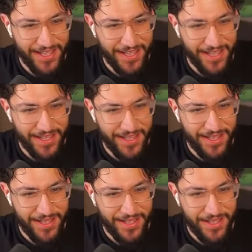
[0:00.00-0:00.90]

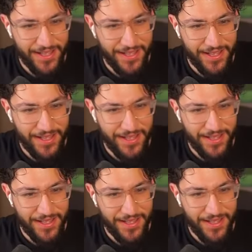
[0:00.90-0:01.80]

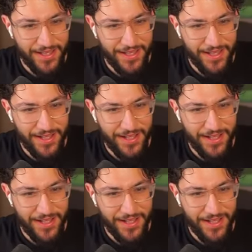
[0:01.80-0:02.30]
This person isn't speaking.